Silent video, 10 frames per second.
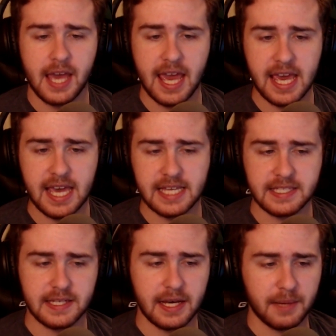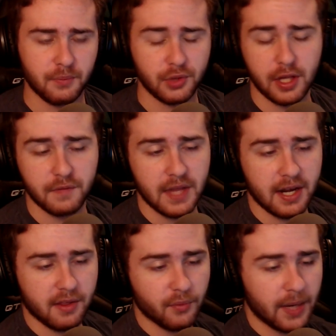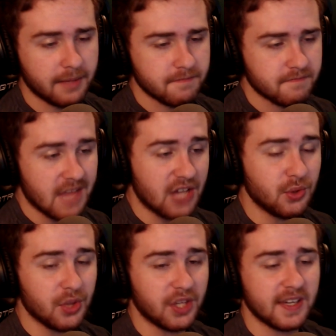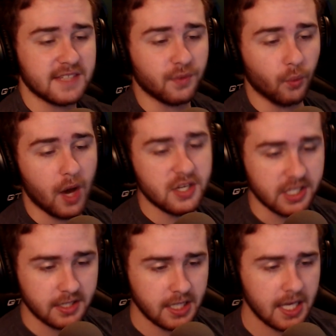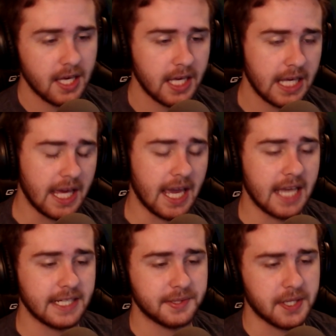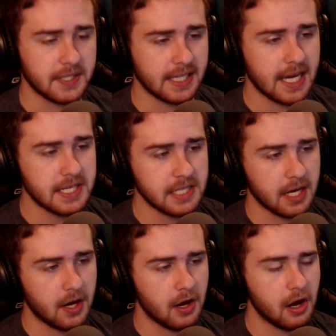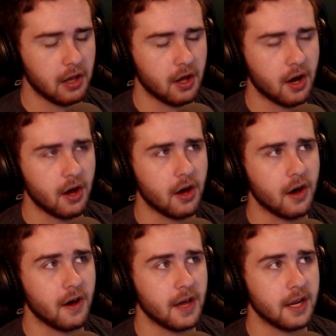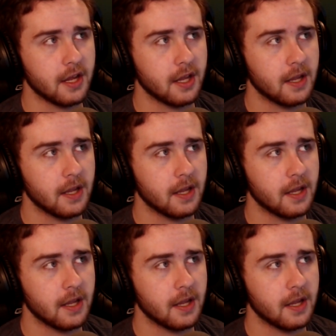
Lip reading: And with all of that out of the way, I do thank you guys for watching. And I'll talk to you guys all on